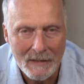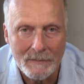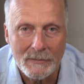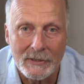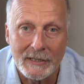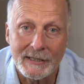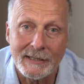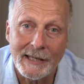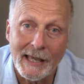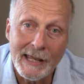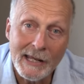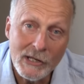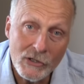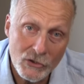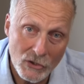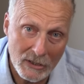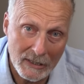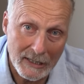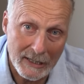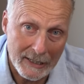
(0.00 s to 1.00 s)
But
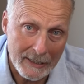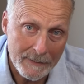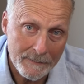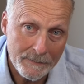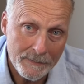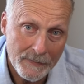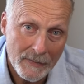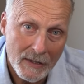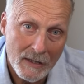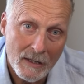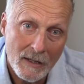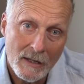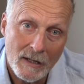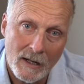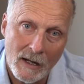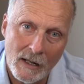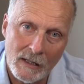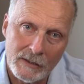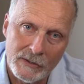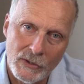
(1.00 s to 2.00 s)
occasionally,
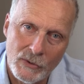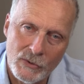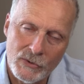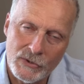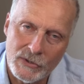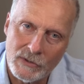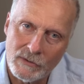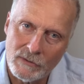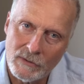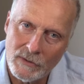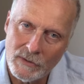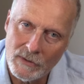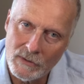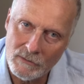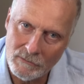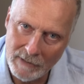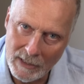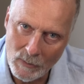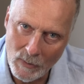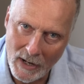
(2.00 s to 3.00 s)
I'll use
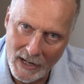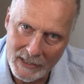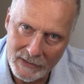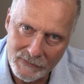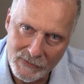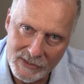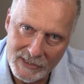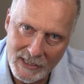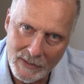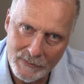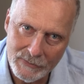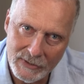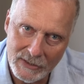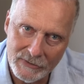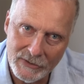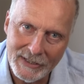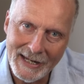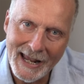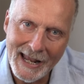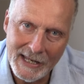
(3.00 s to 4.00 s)
rewind for
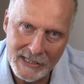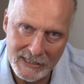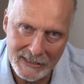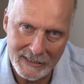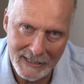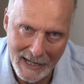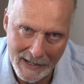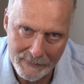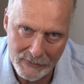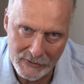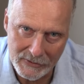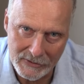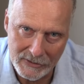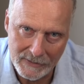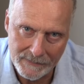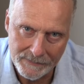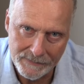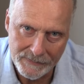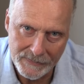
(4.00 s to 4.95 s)
something that hasn't happened,